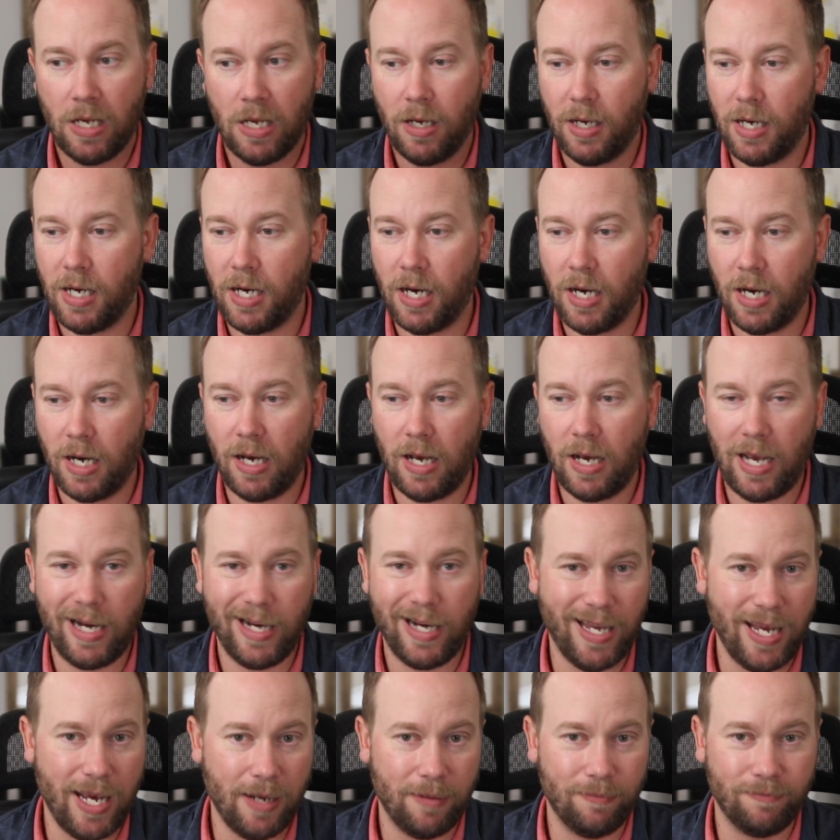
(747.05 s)
And
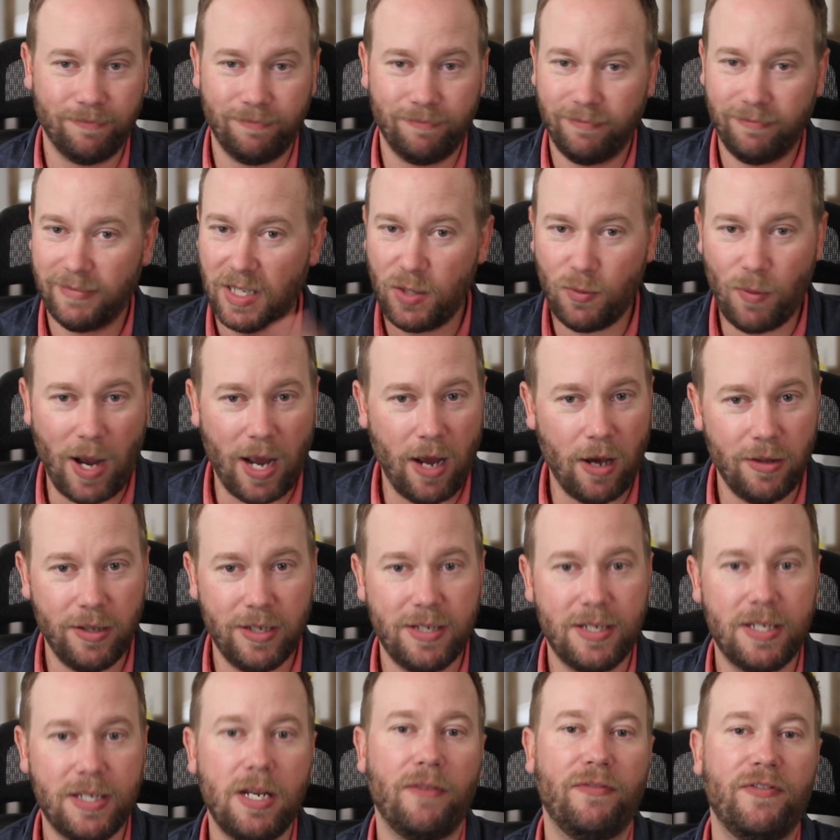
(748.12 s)
again, that's why all
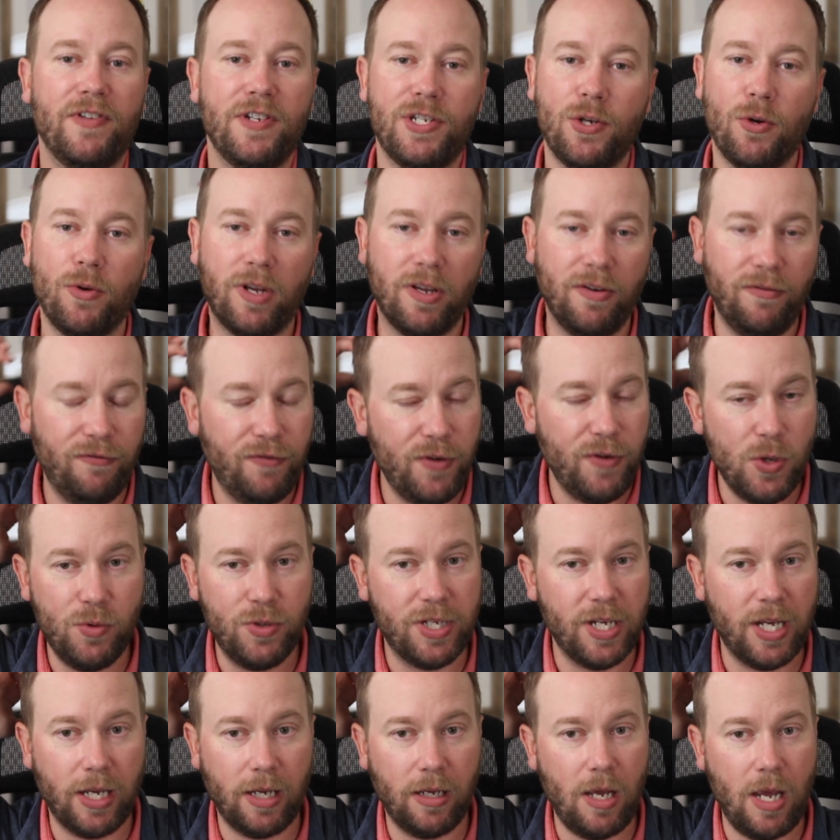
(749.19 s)
this stuff is so
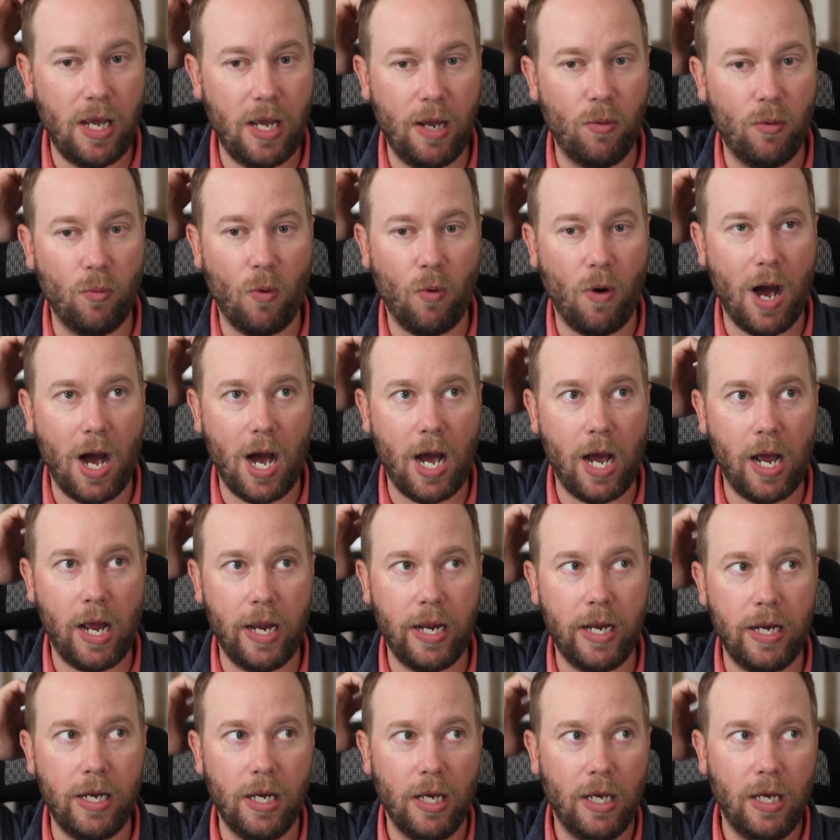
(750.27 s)
confusing and
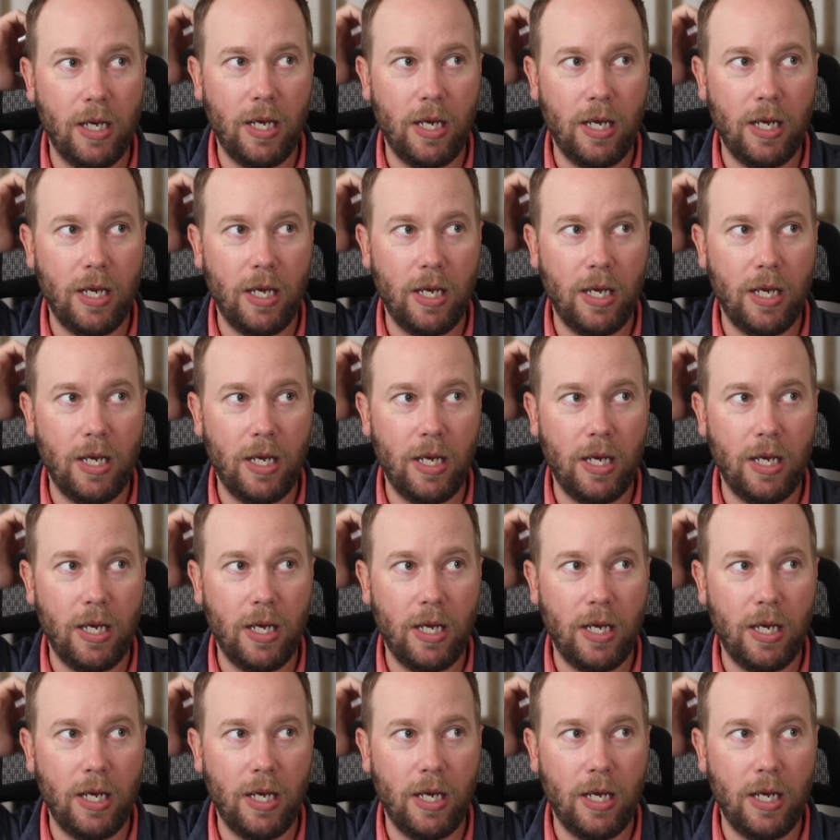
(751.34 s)
why